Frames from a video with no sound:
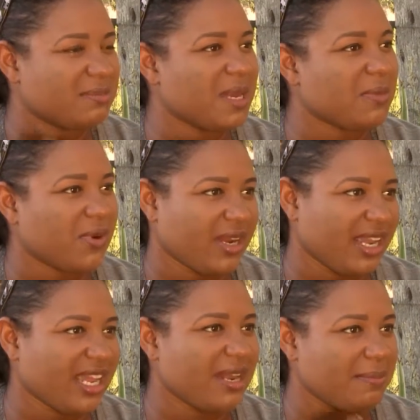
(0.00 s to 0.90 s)
to
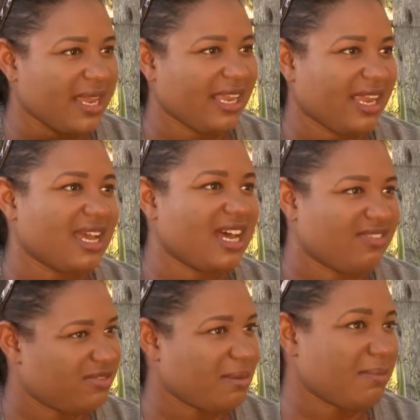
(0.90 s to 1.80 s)
memory and making it kind
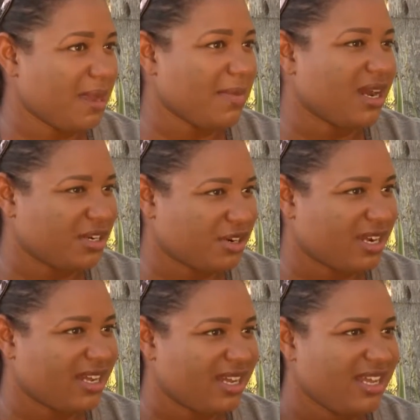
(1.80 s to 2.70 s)
of my mantra.